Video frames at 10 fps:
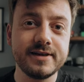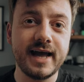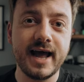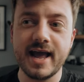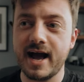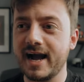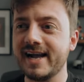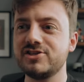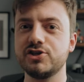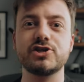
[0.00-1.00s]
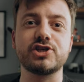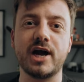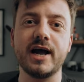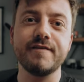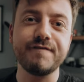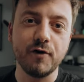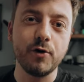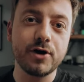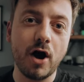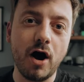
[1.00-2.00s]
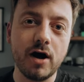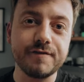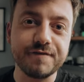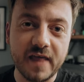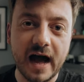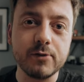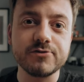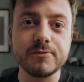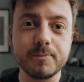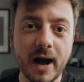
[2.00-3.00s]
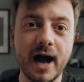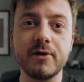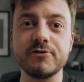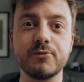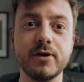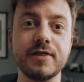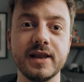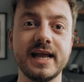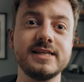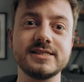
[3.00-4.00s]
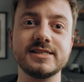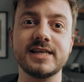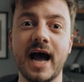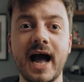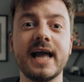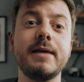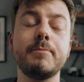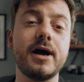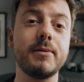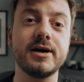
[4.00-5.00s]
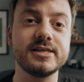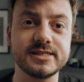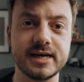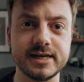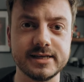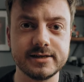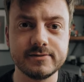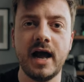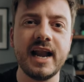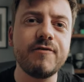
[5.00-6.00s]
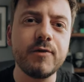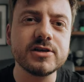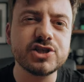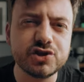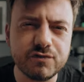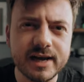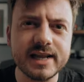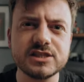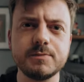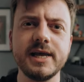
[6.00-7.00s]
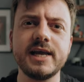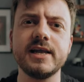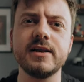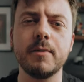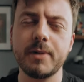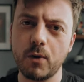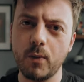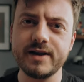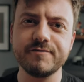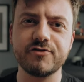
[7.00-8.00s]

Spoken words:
the day, I had just shy of £4,500 worth of lenses hanging by my side. And if we are strictly speaking about wedding